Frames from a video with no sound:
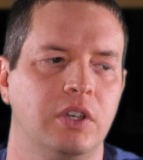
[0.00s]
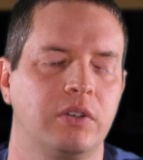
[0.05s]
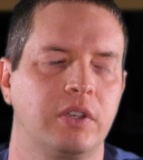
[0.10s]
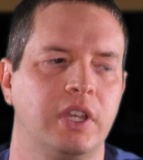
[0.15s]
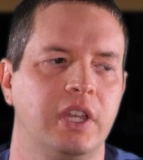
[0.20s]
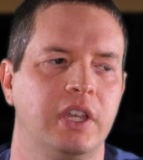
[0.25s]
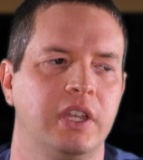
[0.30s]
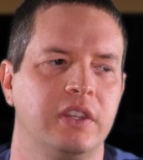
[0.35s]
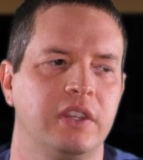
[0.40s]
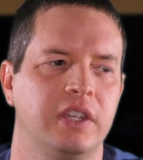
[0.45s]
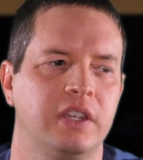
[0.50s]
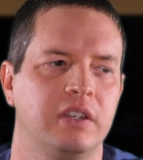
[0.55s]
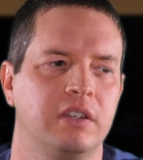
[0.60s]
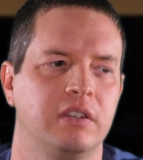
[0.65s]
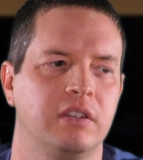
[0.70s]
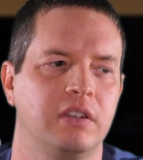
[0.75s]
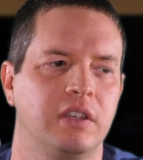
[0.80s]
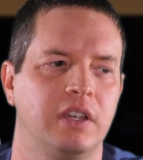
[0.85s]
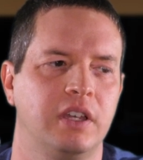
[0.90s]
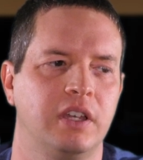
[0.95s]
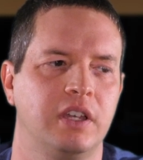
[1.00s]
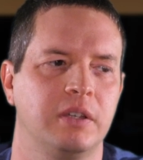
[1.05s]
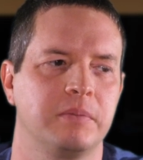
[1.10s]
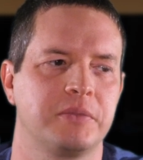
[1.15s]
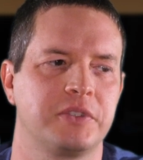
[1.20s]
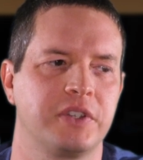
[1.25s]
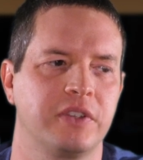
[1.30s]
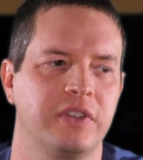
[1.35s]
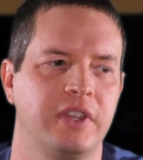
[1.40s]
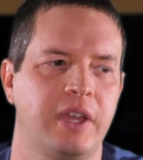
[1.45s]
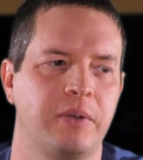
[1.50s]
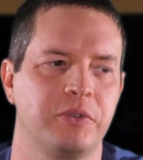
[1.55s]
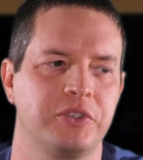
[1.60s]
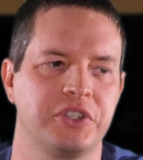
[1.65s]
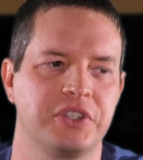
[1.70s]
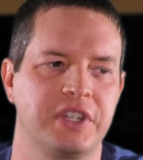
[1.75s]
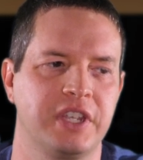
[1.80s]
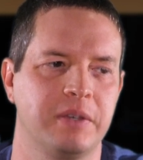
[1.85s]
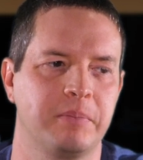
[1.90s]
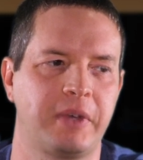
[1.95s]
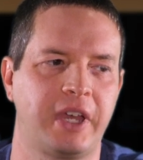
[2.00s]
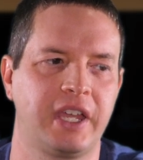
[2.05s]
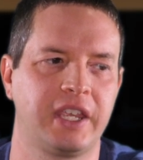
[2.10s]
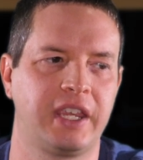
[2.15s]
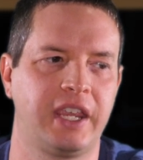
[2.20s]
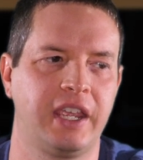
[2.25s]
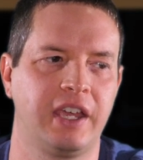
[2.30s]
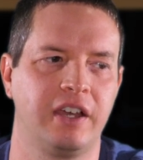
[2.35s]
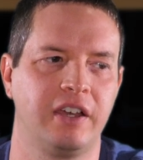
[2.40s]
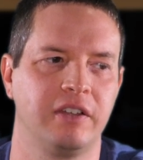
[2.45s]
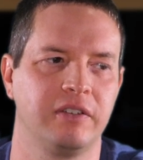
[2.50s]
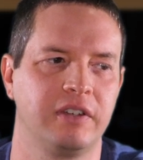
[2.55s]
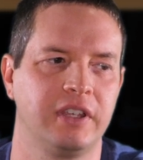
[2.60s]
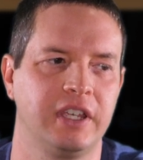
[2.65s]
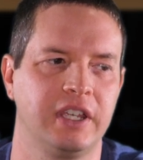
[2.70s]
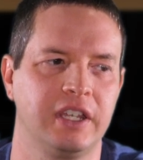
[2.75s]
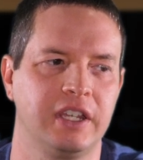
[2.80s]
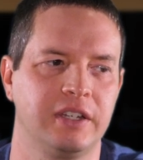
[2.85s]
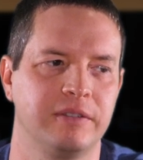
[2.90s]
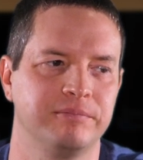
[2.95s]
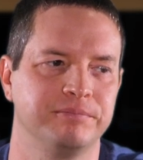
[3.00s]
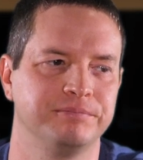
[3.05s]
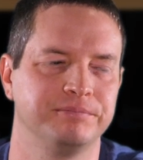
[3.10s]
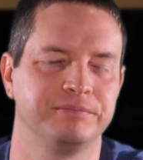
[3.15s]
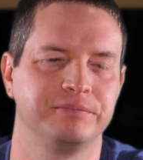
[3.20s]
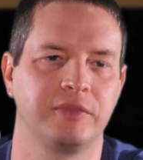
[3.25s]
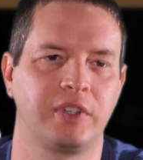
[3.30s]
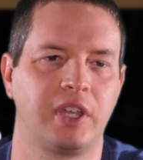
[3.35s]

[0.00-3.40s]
Okay, and then so that would just hit my account, and